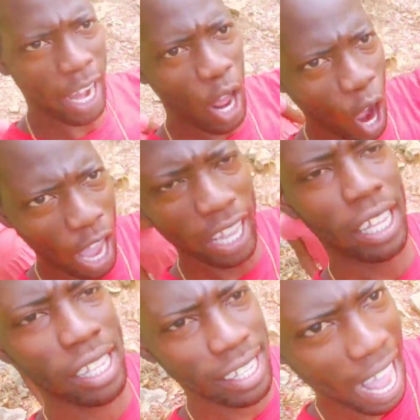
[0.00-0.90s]
Don't. It
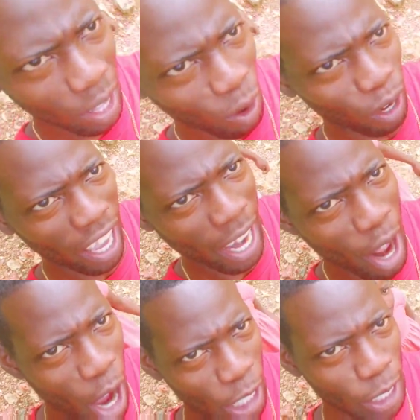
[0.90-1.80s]
is not okay.
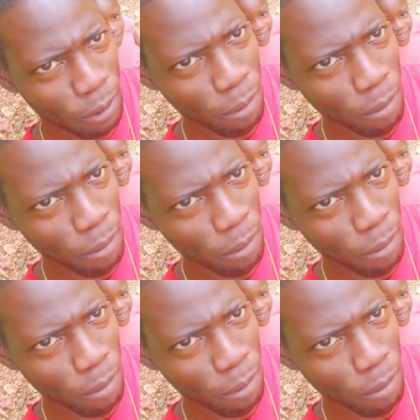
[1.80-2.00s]
Don't.